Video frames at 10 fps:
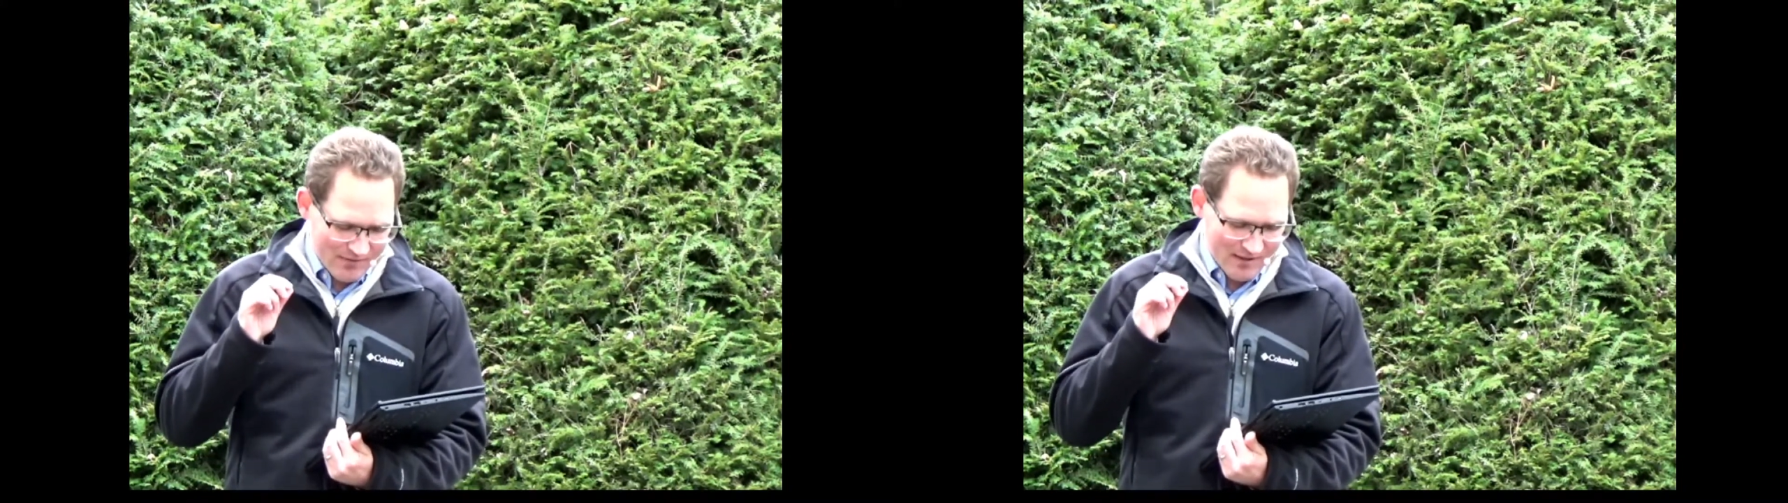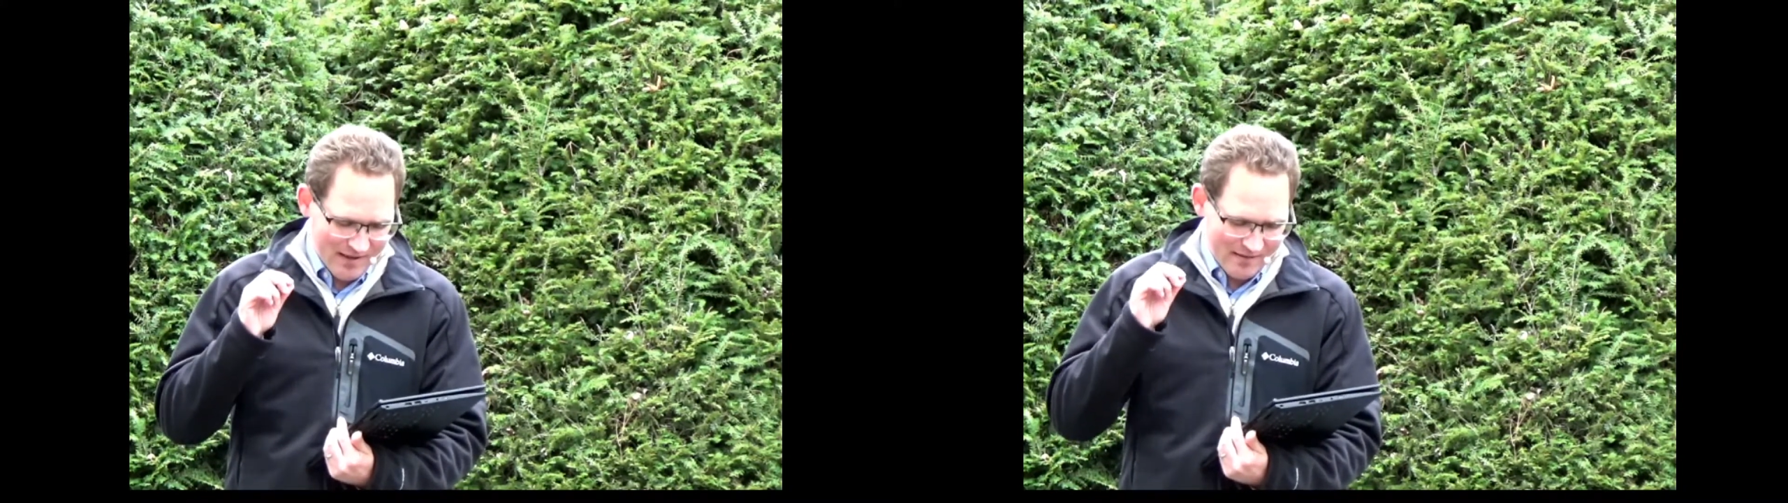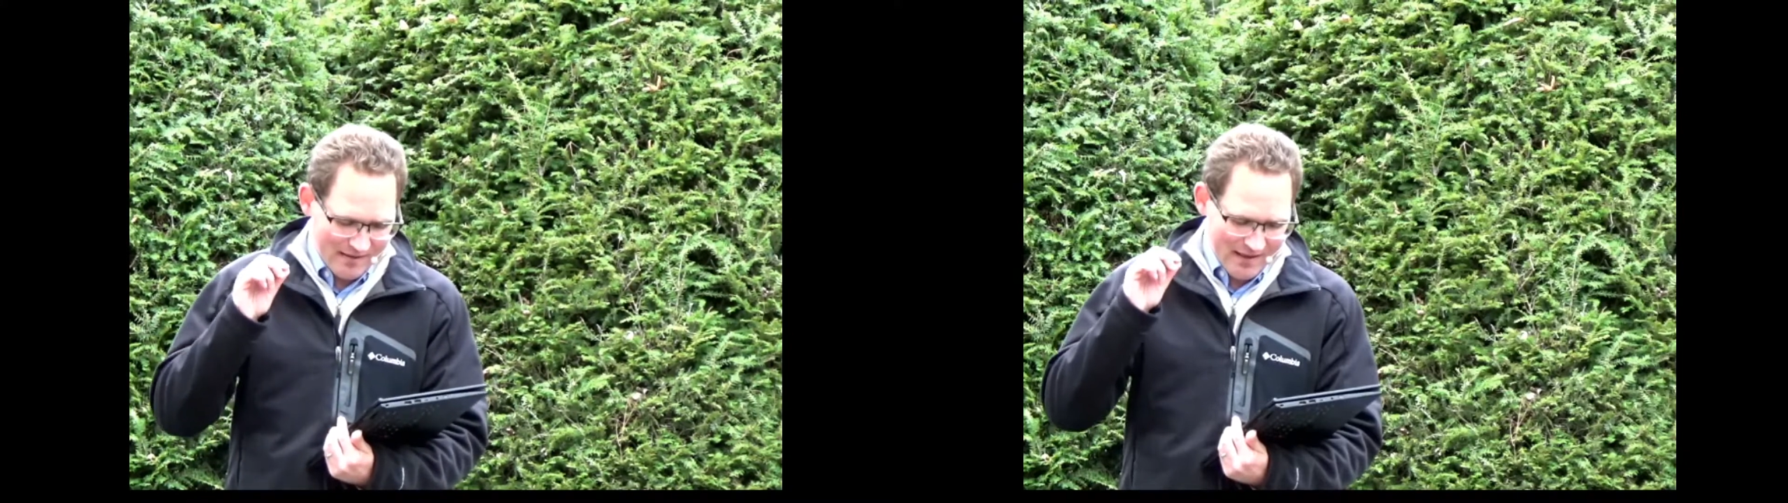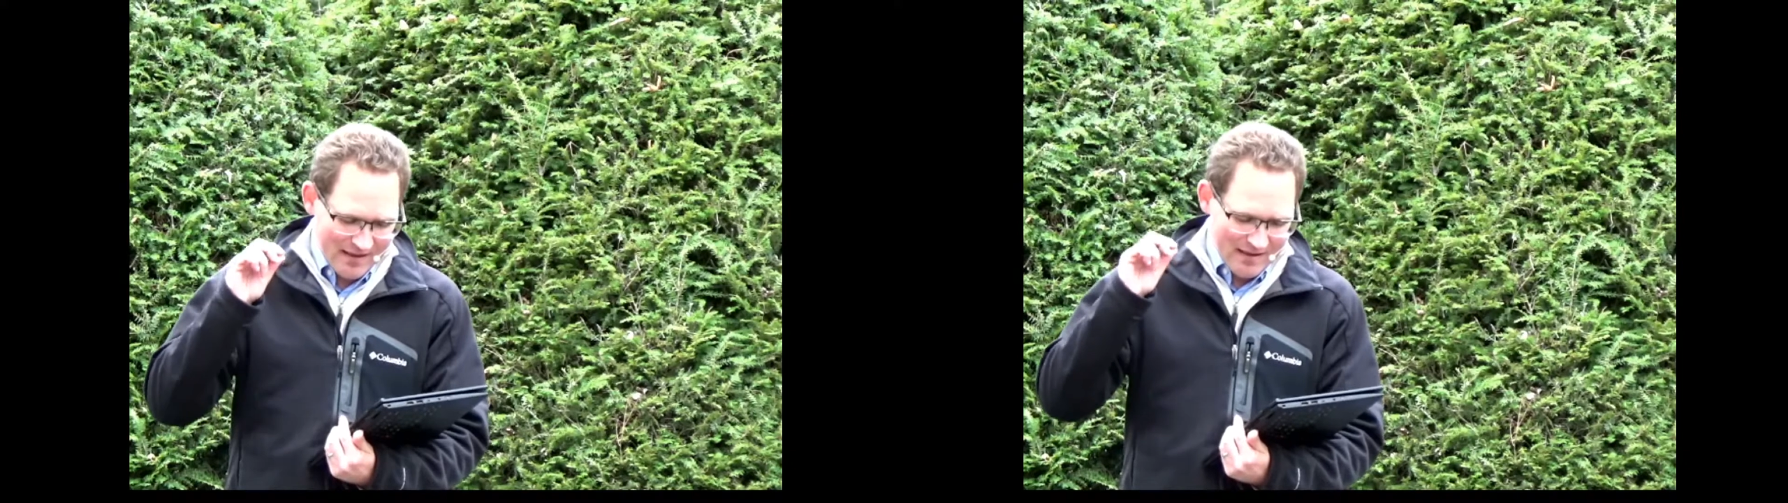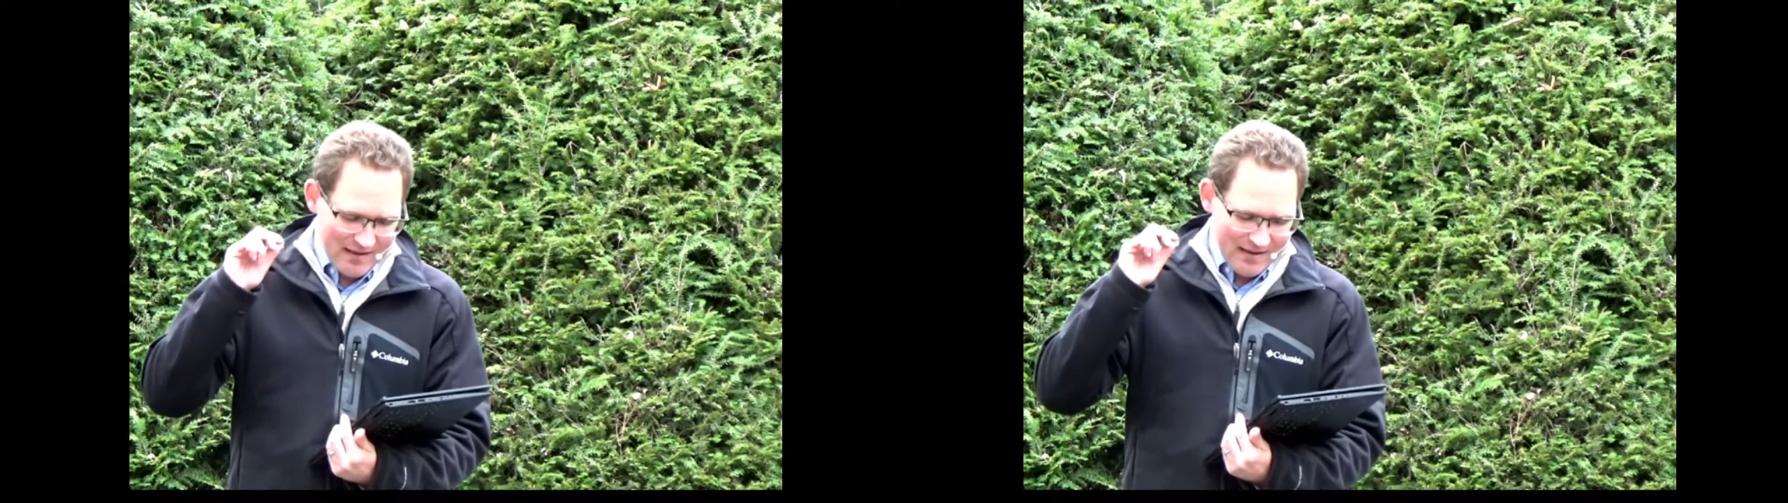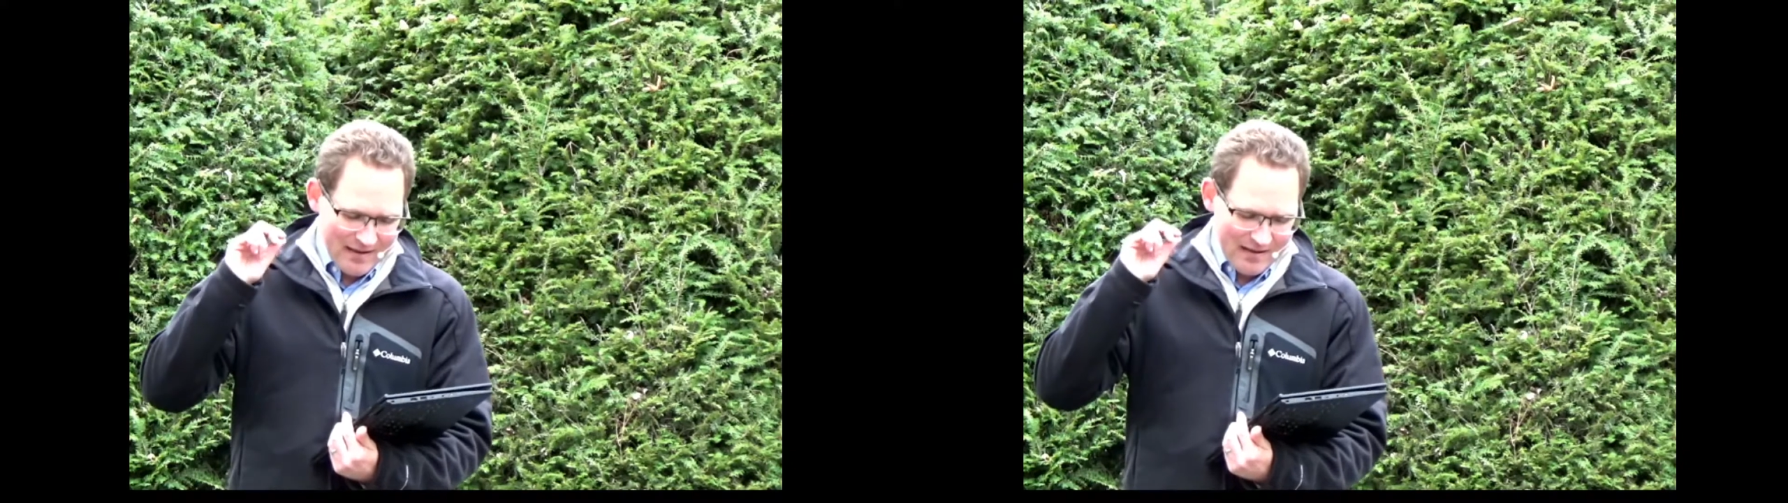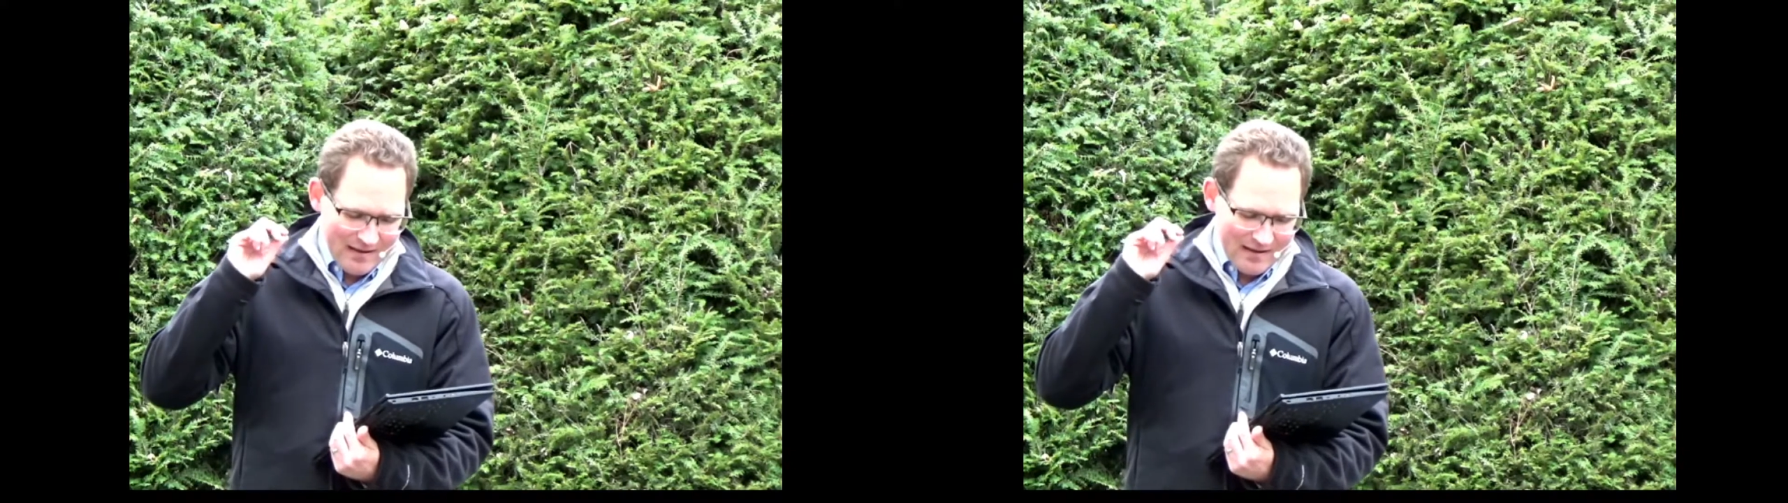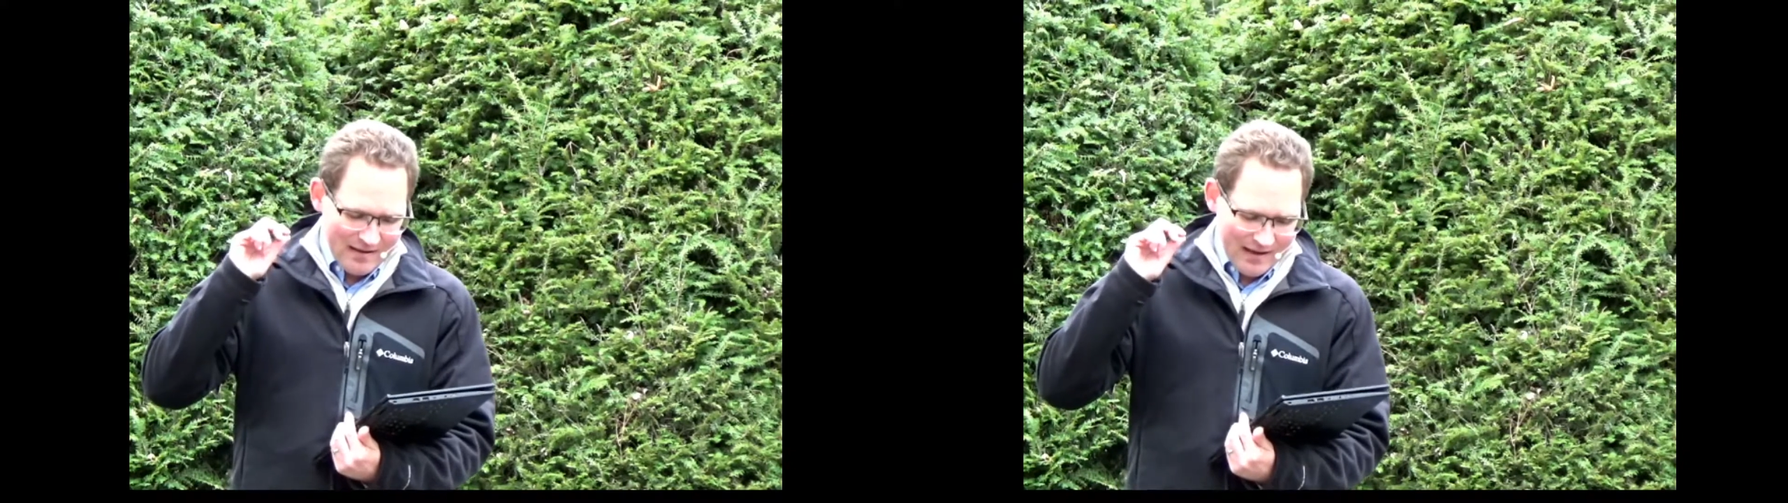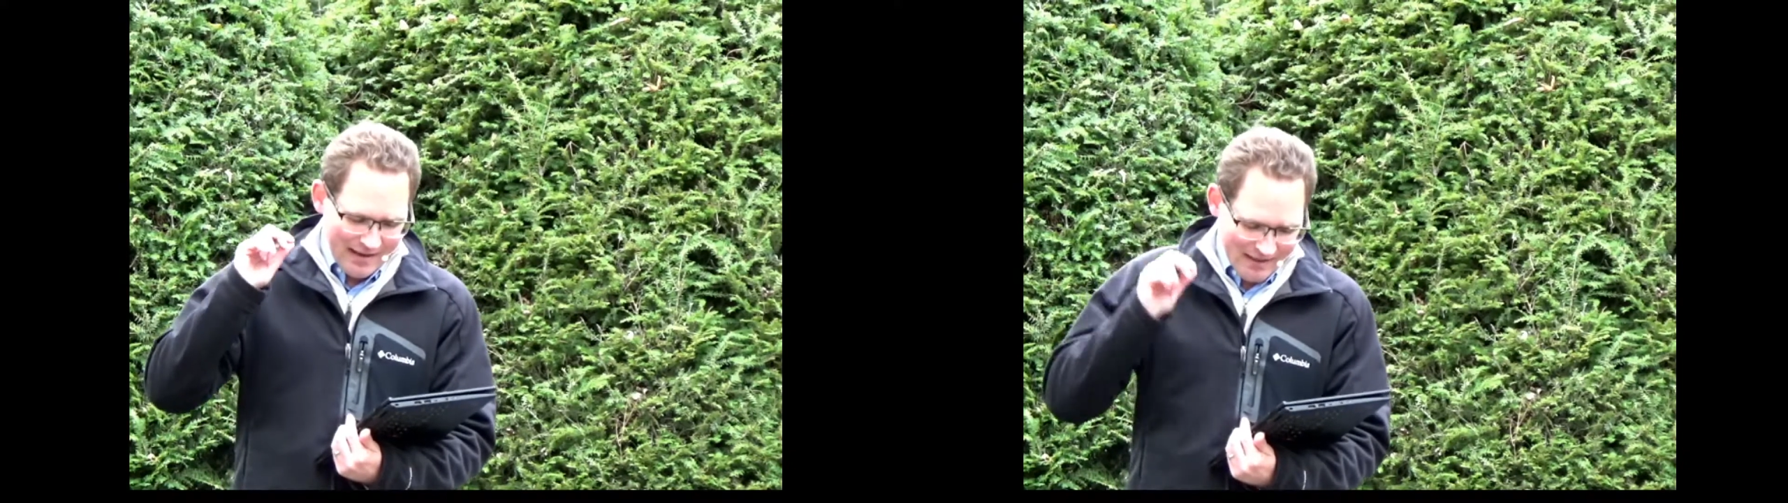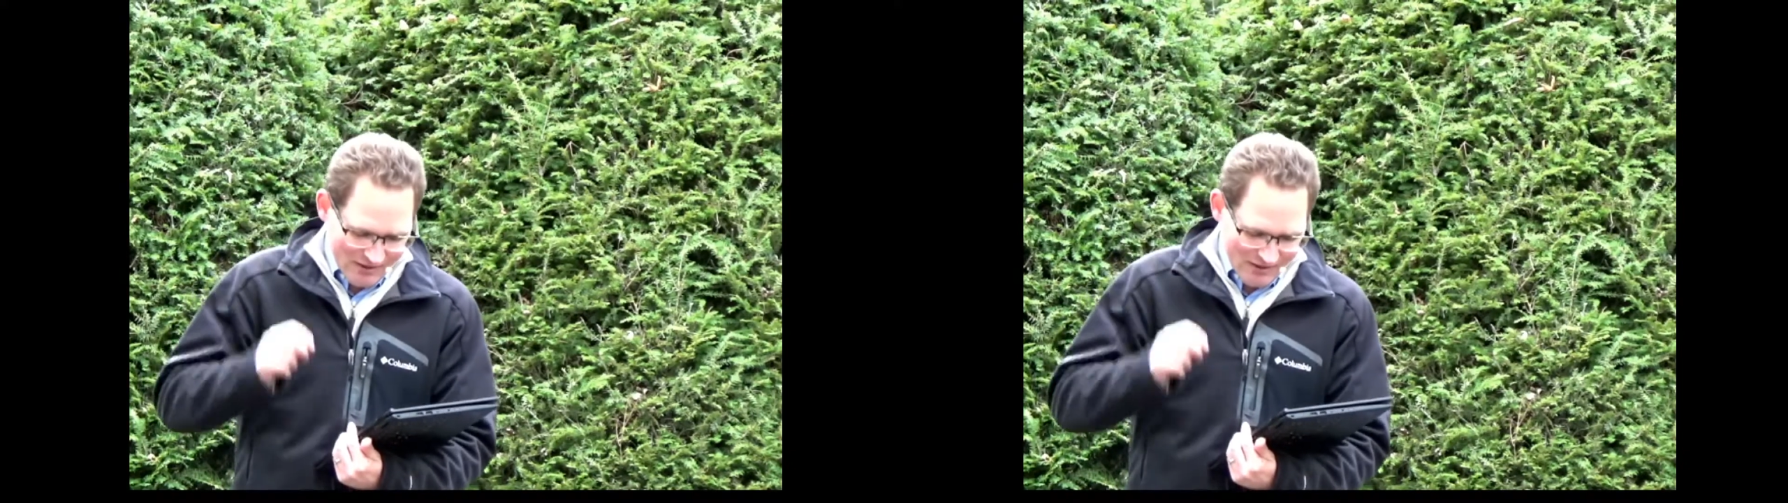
clarity and I